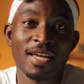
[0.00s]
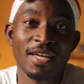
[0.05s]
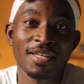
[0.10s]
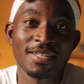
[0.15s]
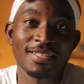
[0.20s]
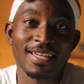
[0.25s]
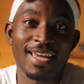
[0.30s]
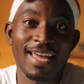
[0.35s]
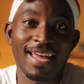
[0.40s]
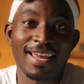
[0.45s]

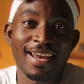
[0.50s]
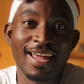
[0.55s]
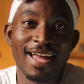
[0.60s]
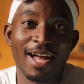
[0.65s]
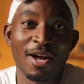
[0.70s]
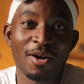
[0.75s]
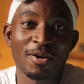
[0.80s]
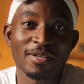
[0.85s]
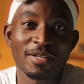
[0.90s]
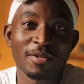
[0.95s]
to head
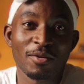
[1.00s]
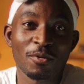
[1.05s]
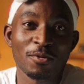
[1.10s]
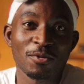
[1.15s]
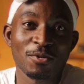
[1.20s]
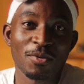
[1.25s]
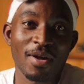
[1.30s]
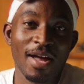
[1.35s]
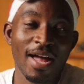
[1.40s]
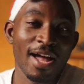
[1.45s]
out and
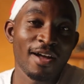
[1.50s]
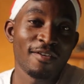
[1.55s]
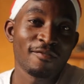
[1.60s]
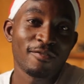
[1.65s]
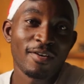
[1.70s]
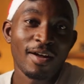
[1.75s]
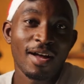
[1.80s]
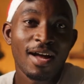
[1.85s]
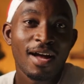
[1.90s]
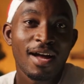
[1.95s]
also have
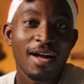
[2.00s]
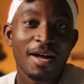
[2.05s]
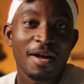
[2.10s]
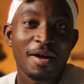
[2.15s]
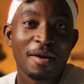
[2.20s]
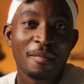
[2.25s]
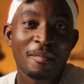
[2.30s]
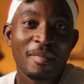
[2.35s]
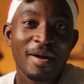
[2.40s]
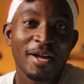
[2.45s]

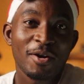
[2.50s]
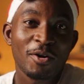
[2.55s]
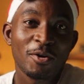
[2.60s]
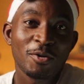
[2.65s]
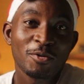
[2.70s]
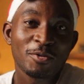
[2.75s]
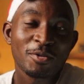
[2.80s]
my own